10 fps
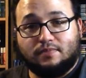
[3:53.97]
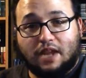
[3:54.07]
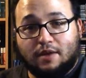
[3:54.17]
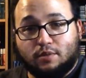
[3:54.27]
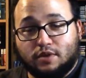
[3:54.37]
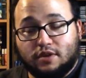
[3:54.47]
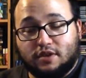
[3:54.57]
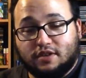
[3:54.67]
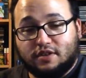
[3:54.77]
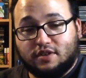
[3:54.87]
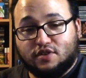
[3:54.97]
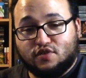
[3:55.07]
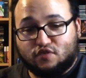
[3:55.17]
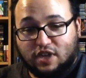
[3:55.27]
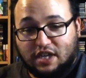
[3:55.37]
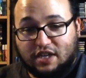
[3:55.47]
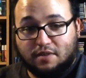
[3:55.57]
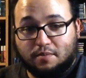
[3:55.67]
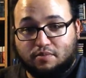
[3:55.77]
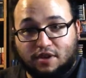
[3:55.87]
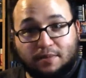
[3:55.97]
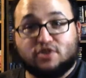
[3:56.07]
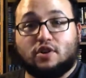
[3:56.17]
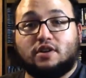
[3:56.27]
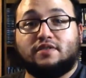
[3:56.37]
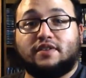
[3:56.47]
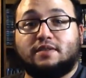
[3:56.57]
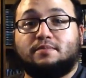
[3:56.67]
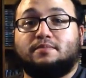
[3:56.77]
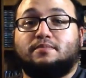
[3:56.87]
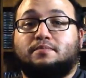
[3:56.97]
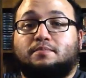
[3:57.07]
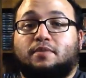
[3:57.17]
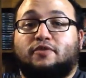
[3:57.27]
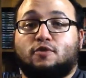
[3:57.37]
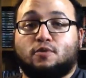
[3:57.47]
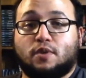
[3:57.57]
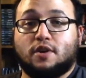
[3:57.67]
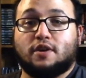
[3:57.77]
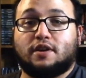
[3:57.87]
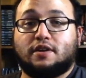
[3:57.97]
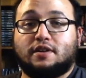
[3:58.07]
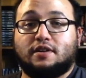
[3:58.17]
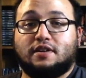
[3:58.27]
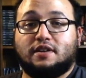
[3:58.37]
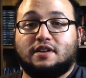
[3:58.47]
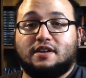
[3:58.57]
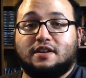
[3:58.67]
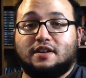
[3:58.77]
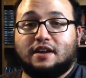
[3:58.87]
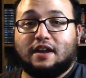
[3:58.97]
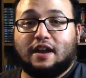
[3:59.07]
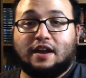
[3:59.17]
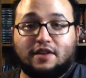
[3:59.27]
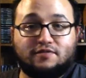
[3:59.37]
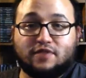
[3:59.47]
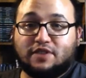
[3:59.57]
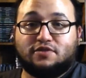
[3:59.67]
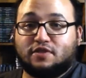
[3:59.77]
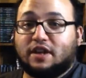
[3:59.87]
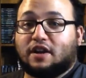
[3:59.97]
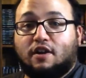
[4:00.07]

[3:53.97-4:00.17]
I would read pretty much all of it before work. I, would read through like a